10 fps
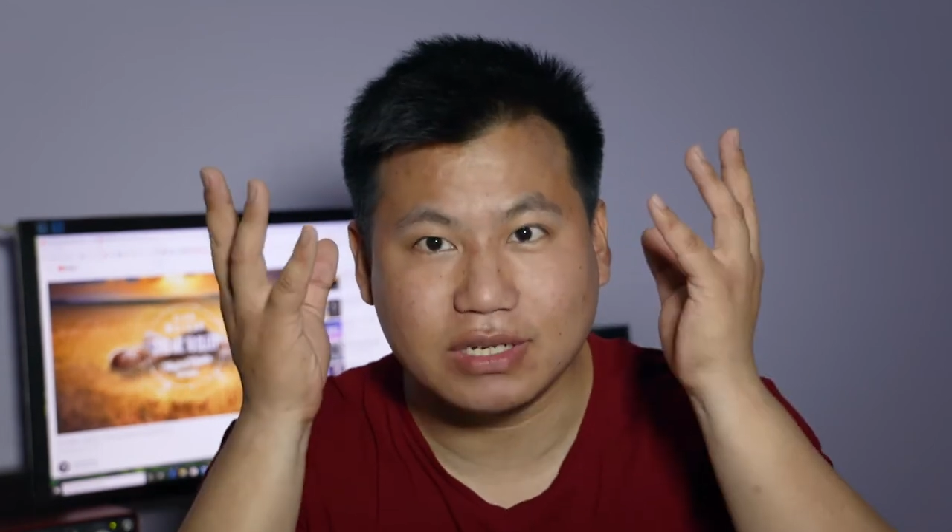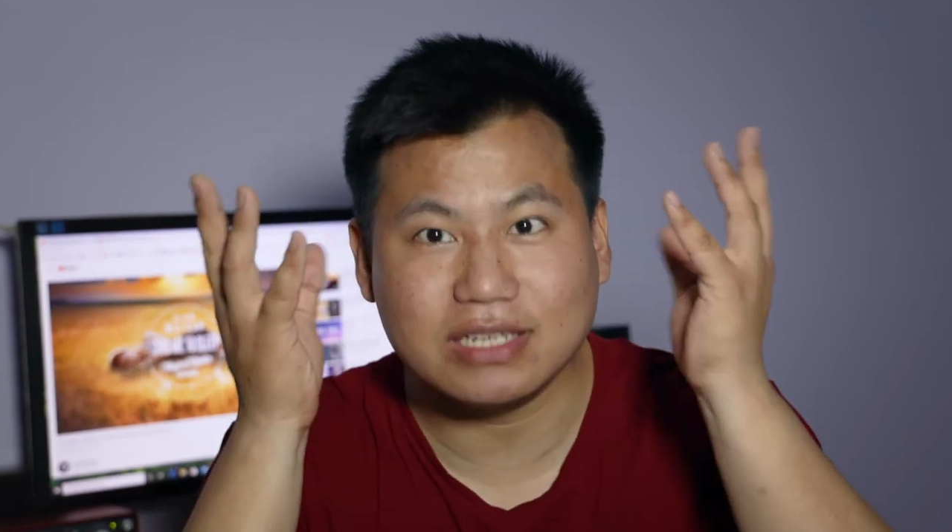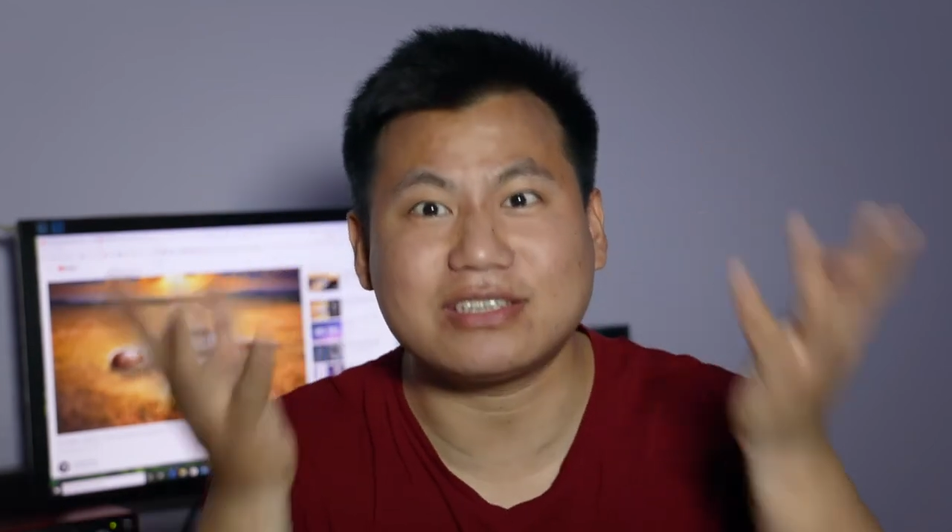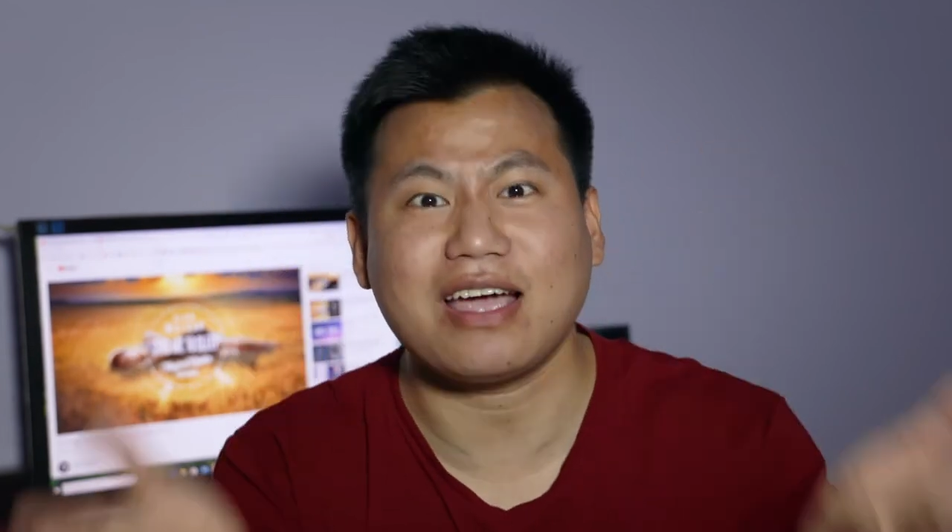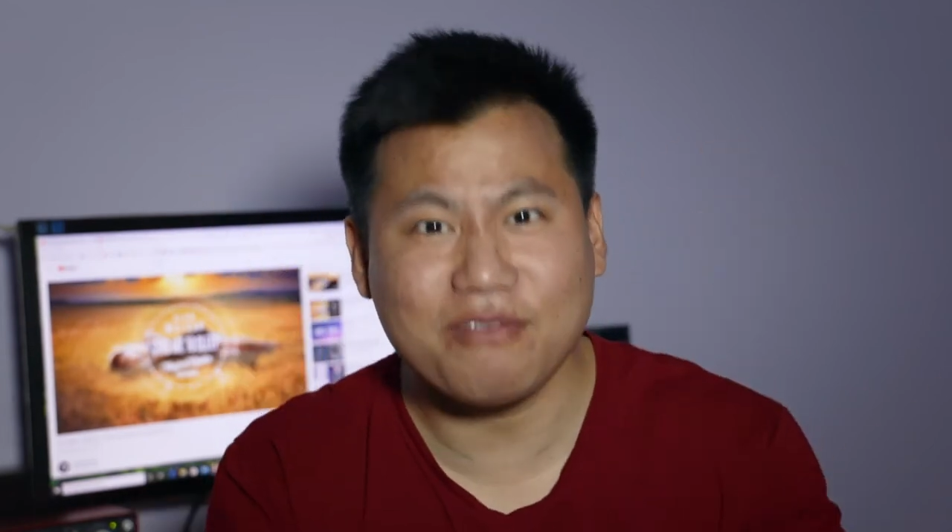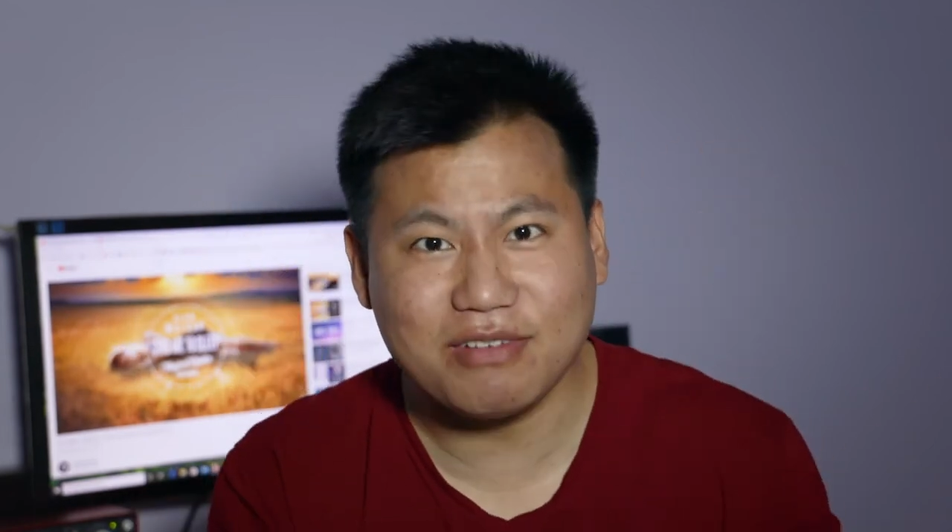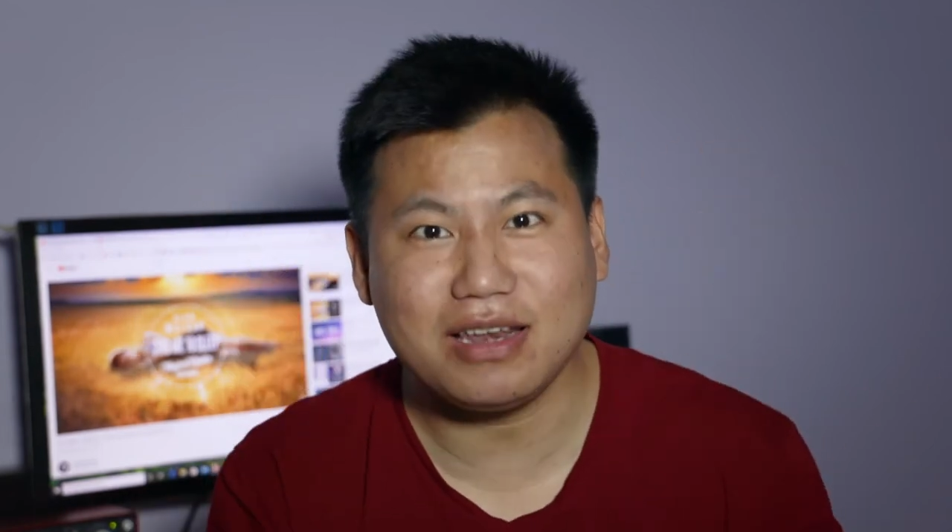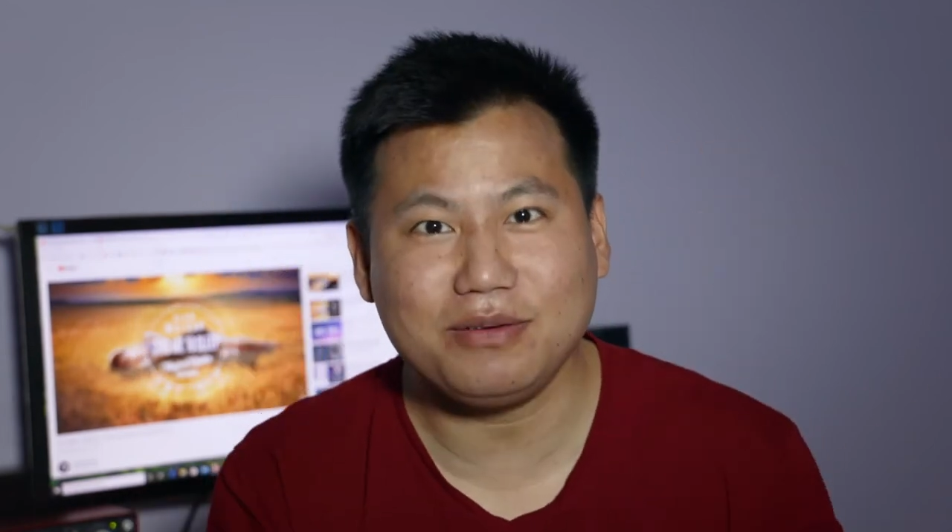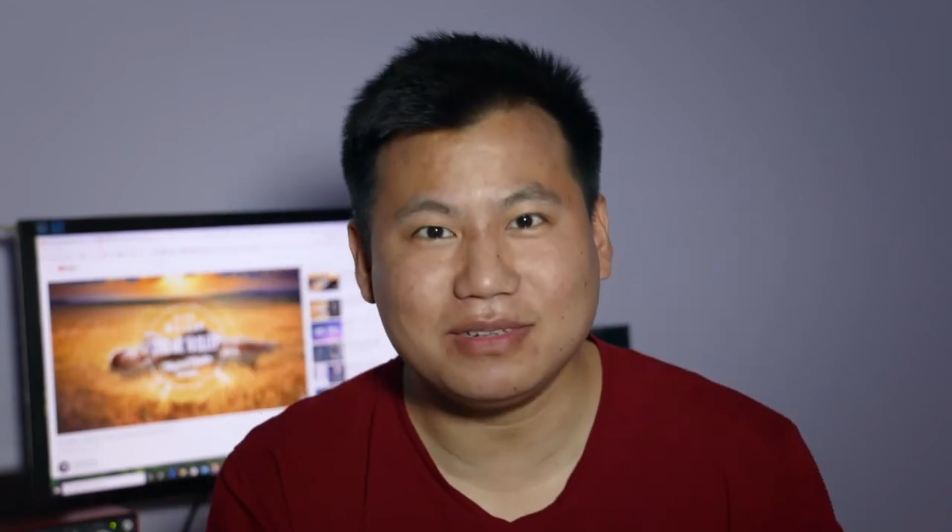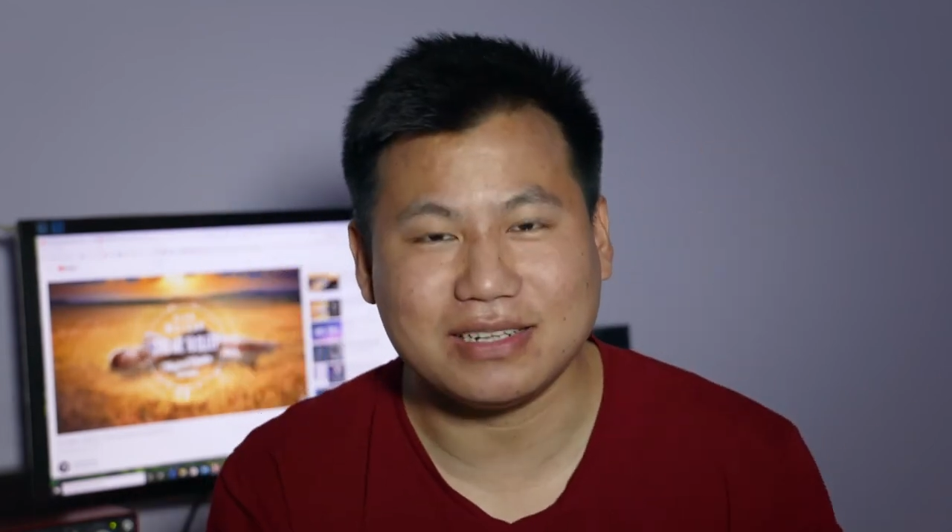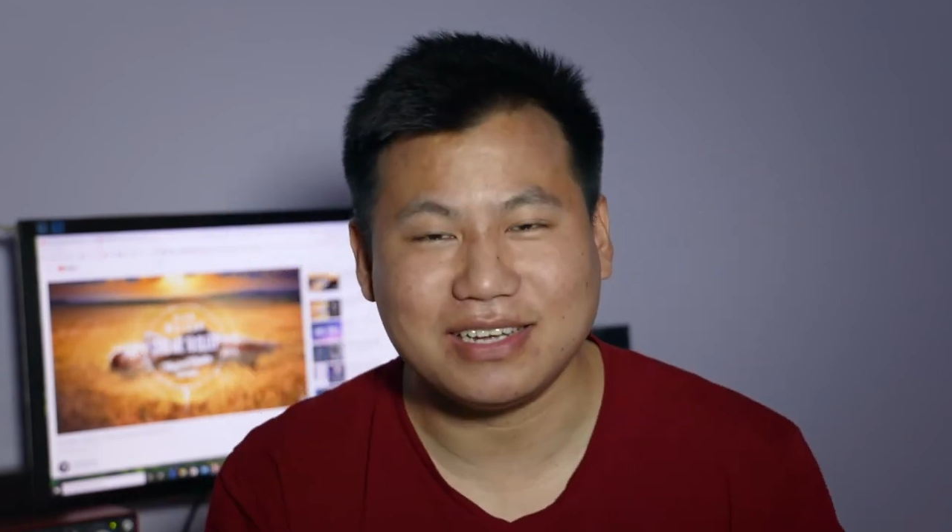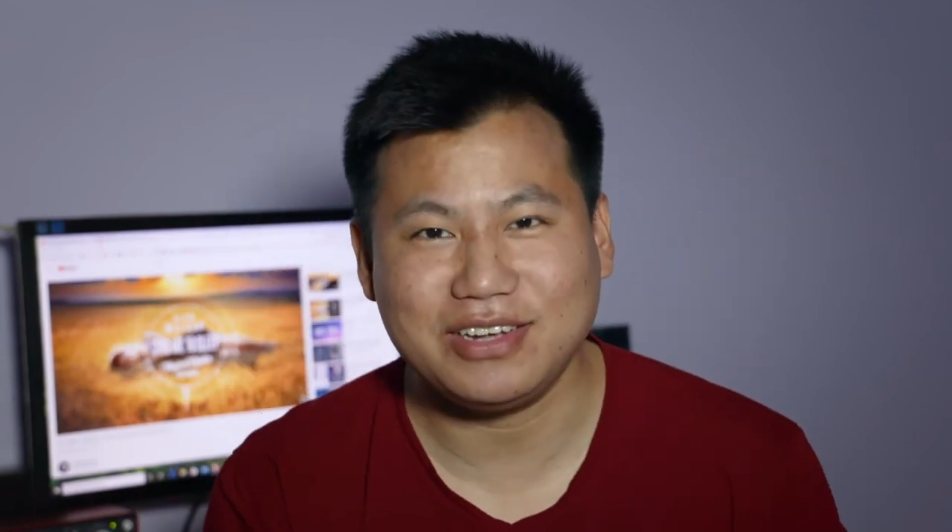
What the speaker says: it's available